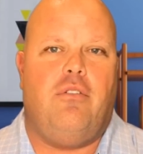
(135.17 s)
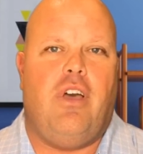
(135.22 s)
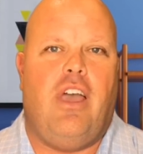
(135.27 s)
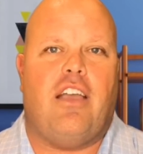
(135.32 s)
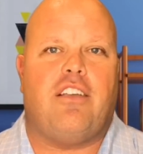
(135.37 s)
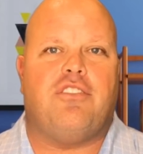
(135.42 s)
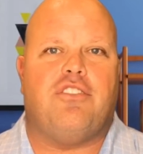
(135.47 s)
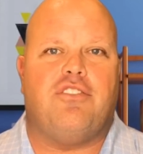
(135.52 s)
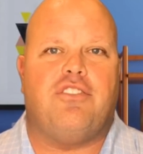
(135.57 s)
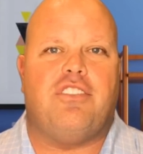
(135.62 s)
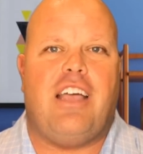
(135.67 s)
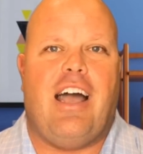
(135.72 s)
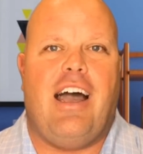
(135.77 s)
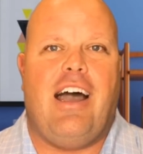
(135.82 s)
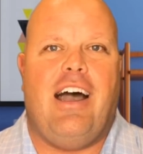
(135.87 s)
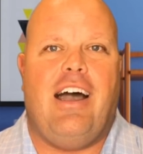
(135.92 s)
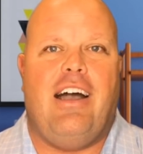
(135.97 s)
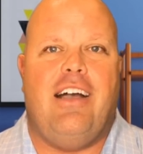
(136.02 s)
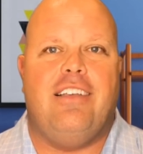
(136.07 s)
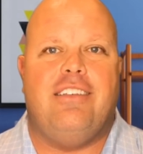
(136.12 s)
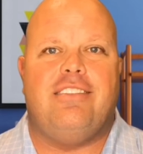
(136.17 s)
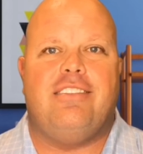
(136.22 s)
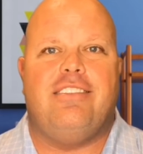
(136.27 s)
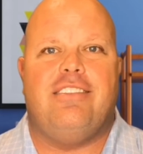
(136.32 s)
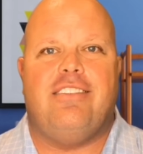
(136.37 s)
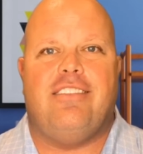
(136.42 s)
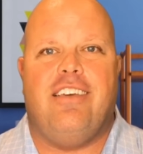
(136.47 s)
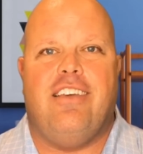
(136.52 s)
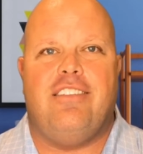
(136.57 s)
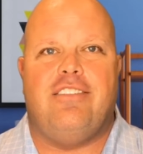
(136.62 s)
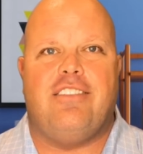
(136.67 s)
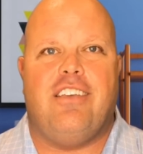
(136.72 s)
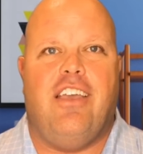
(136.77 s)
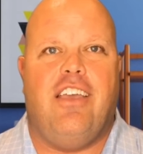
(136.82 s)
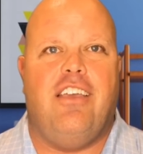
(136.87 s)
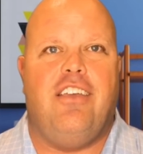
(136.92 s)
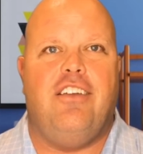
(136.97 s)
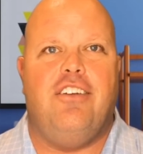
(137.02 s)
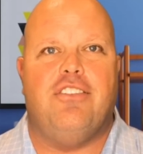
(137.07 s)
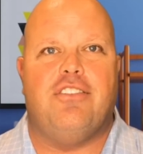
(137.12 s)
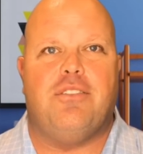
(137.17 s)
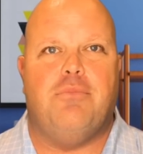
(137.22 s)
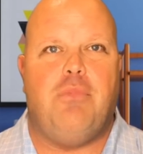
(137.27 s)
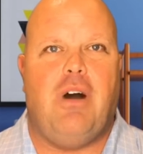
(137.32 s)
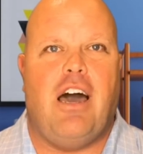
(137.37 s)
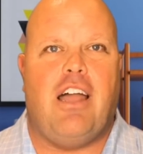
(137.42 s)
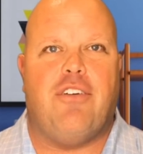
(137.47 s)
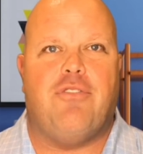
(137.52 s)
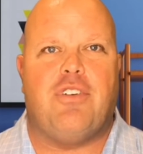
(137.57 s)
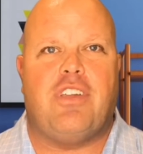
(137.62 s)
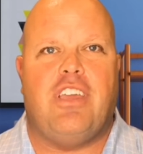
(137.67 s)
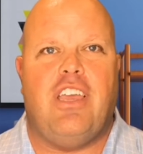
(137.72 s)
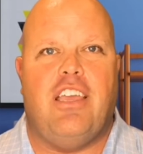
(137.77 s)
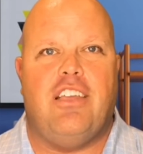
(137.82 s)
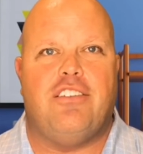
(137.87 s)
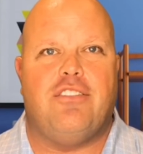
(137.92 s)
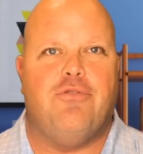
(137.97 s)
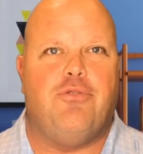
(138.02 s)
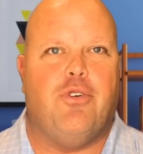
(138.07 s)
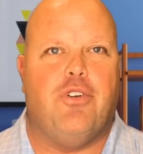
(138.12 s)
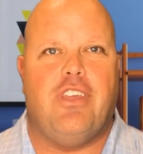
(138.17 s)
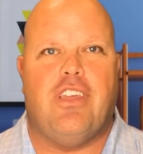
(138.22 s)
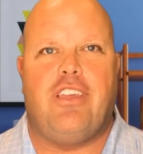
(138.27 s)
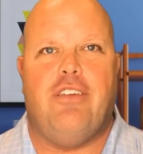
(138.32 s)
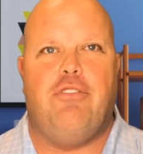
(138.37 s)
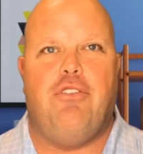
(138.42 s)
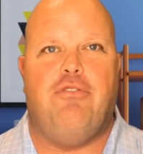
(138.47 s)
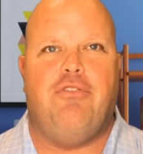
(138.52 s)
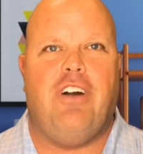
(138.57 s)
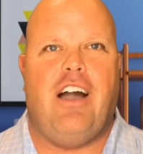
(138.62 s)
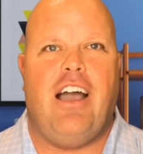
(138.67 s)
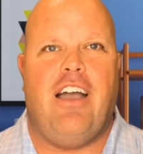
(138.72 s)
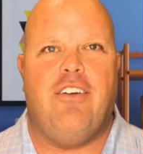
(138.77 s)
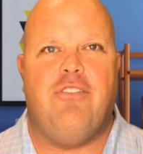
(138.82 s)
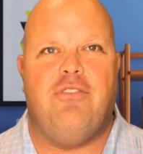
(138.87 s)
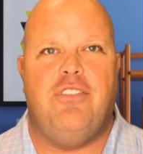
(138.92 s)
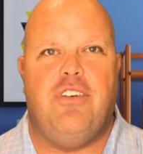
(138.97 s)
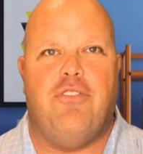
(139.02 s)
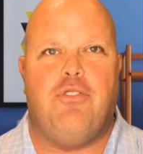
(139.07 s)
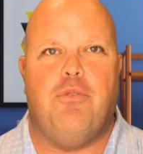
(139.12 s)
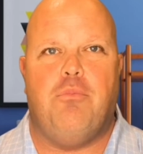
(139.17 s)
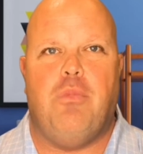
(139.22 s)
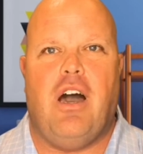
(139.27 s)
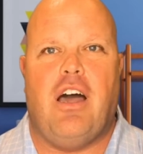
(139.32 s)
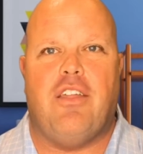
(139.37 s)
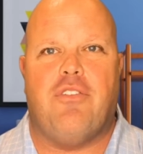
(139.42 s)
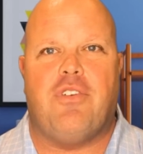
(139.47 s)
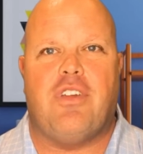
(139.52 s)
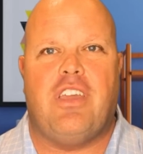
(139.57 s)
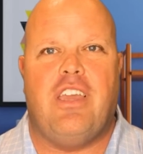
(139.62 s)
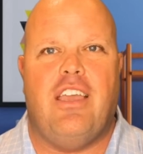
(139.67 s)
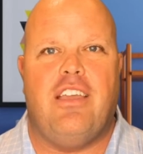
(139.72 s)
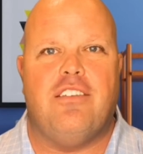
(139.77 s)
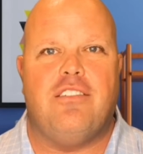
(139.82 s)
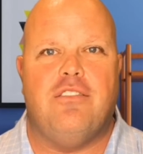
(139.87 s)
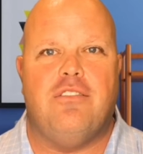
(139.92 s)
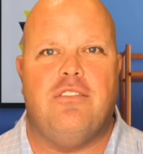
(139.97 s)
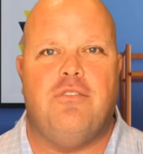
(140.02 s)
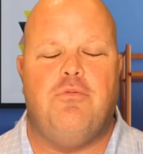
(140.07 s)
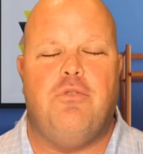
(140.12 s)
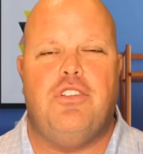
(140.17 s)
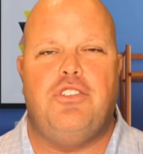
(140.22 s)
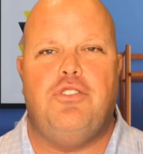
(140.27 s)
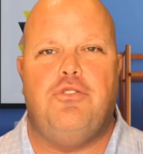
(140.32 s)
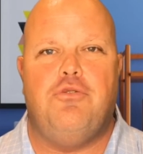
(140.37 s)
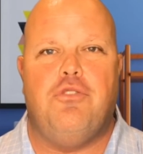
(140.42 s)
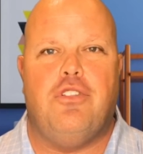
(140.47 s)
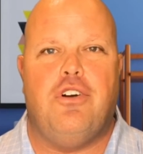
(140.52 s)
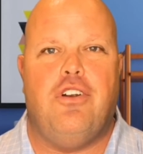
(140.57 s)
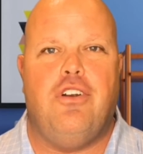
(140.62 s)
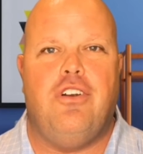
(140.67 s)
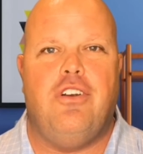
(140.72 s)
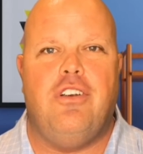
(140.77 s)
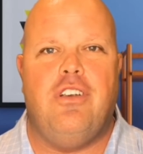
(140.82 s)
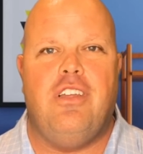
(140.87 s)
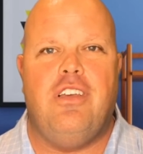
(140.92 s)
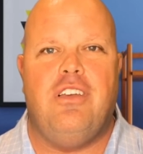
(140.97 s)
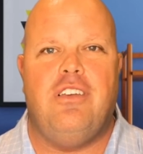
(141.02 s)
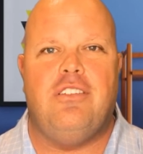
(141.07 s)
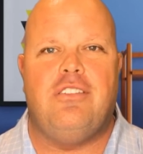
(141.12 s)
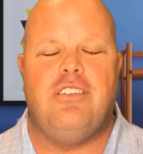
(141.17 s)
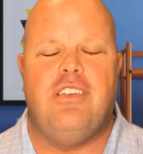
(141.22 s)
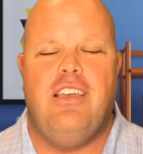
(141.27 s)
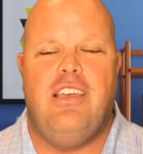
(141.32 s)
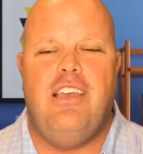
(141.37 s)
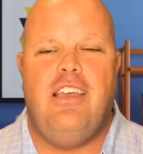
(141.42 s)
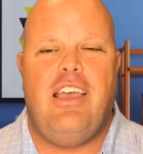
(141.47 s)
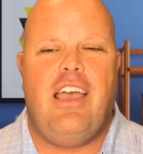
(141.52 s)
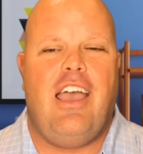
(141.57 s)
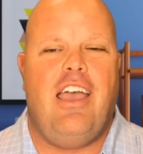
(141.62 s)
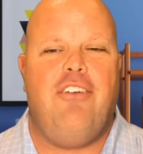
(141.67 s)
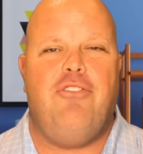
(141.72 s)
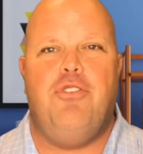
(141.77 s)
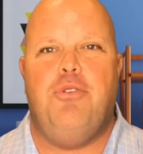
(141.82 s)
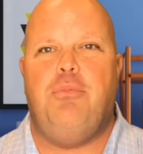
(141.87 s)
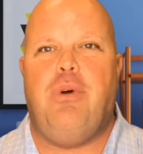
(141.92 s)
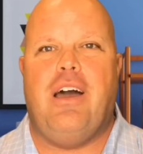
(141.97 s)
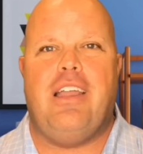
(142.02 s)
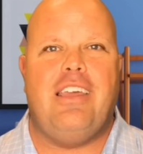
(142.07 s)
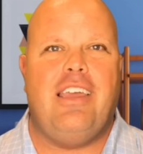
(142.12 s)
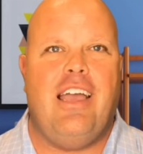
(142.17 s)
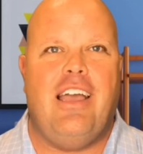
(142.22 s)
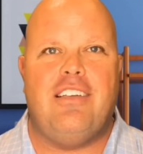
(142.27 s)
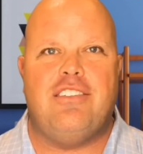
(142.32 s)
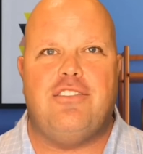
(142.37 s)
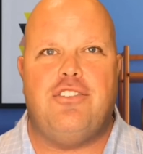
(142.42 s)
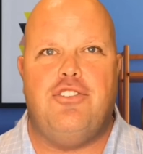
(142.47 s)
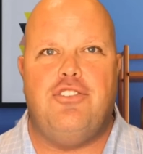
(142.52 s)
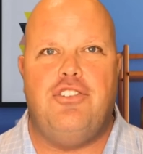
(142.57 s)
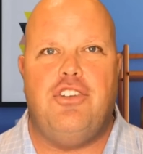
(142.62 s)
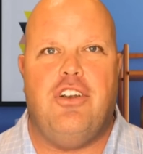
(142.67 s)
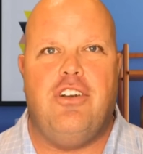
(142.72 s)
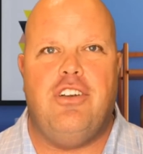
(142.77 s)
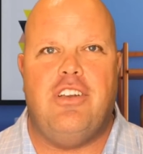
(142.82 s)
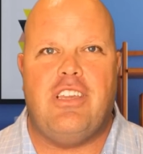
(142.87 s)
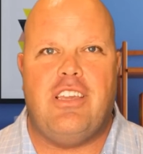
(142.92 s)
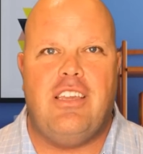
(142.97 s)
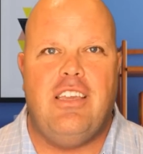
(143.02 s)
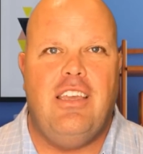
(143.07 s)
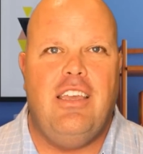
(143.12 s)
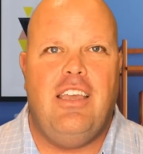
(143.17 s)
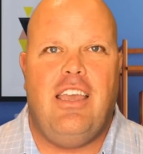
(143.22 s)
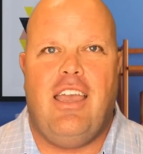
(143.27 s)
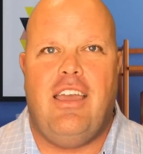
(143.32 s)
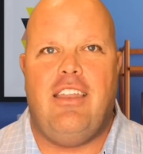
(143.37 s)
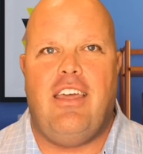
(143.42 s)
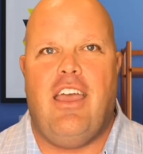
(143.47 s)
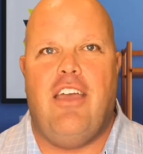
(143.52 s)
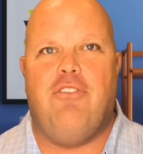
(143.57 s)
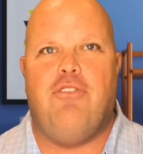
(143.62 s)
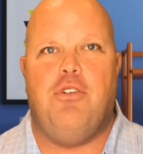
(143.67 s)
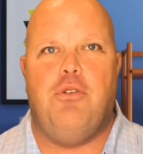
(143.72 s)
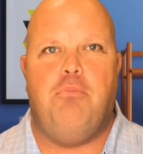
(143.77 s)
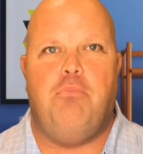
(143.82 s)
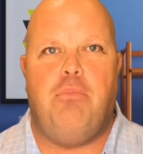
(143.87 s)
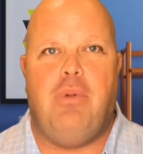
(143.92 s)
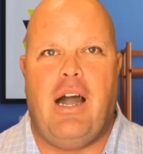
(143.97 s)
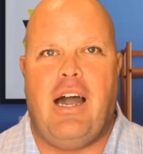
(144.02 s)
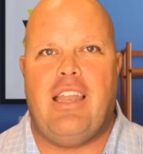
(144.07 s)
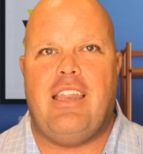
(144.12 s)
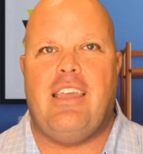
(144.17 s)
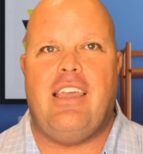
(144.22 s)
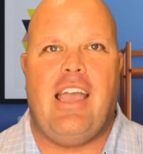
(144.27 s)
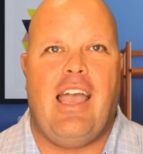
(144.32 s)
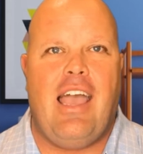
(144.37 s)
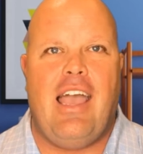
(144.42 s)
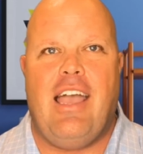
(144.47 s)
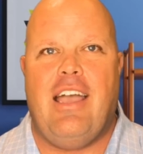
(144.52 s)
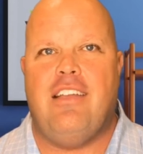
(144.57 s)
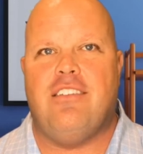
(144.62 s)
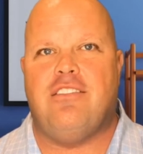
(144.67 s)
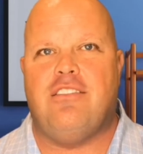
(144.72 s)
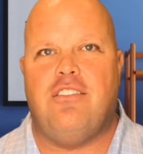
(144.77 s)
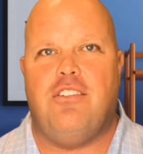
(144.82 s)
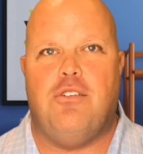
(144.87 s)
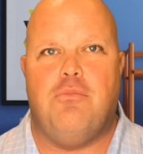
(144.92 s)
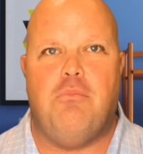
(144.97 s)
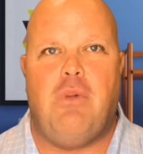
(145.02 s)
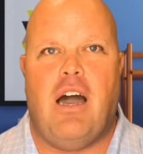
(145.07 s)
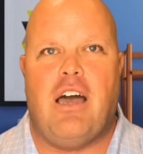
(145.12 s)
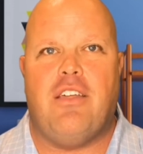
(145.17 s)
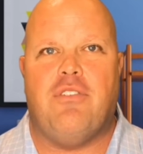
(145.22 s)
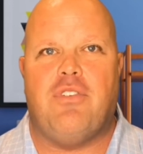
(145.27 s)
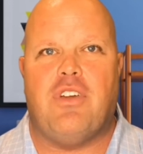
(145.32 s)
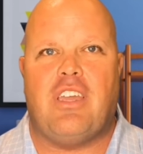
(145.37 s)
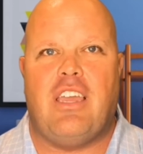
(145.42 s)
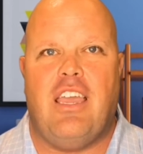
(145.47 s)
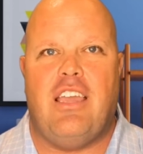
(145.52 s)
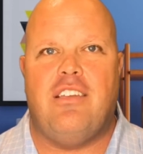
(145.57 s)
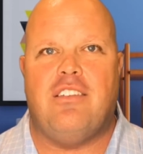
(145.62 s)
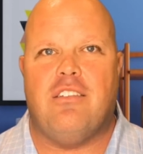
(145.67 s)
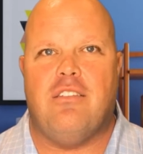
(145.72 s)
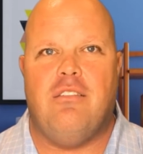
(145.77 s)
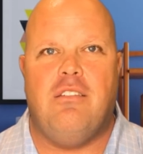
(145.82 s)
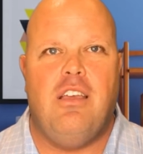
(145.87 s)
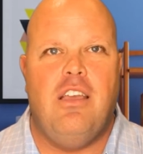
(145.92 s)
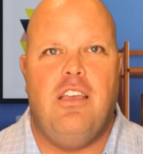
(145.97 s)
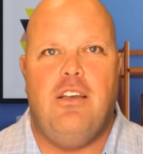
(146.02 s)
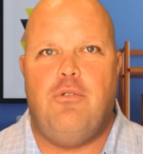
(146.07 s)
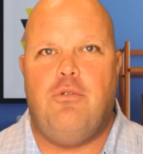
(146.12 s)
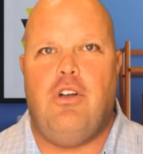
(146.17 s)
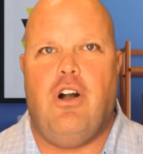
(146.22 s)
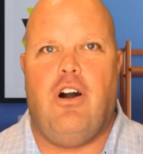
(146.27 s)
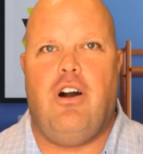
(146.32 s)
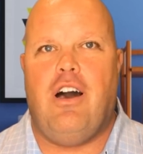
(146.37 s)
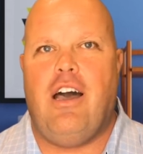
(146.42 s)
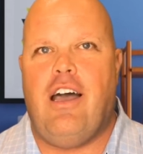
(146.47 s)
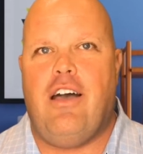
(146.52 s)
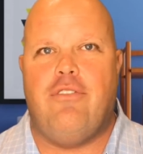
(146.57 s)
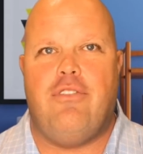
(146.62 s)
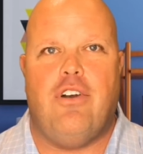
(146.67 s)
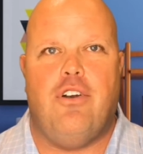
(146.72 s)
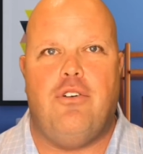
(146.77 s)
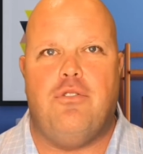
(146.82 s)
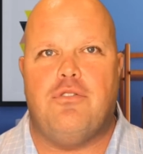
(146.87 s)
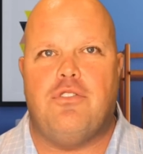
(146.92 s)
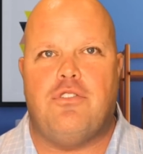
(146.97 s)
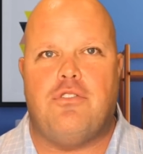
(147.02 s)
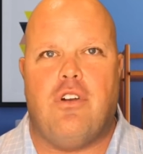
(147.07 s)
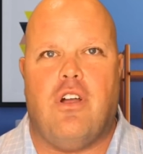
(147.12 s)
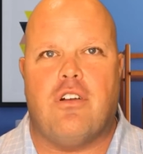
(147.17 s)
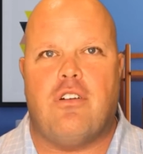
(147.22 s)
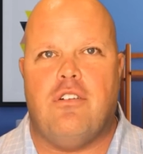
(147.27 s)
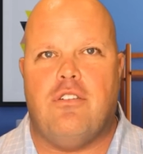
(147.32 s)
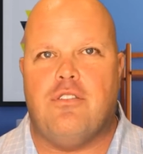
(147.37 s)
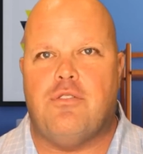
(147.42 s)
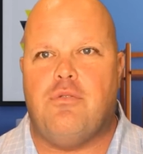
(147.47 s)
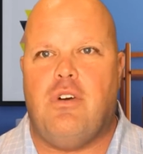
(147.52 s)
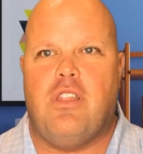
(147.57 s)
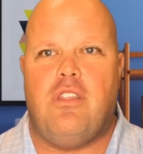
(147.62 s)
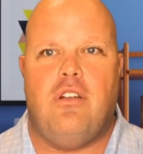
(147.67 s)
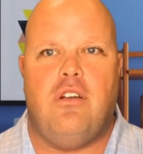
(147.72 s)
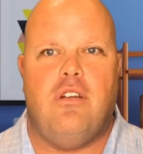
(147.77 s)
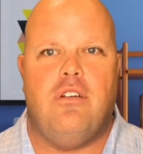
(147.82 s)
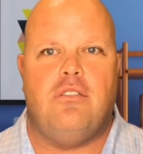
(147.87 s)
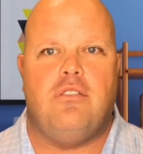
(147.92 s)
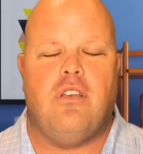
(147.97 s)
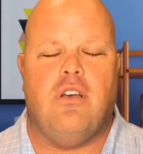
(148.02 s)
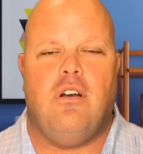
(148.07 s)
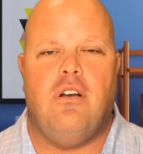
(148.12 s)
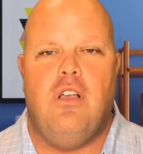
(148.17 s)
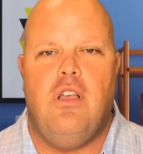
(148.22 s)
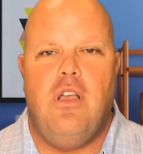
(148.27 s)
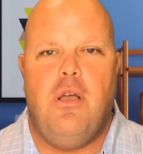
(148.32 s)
exercise, they say, here's a modification for it. They give you 5 different modifications, and what you learn is everybody has their journey, and everybody has their modification. We all have our own struggles, whether it's a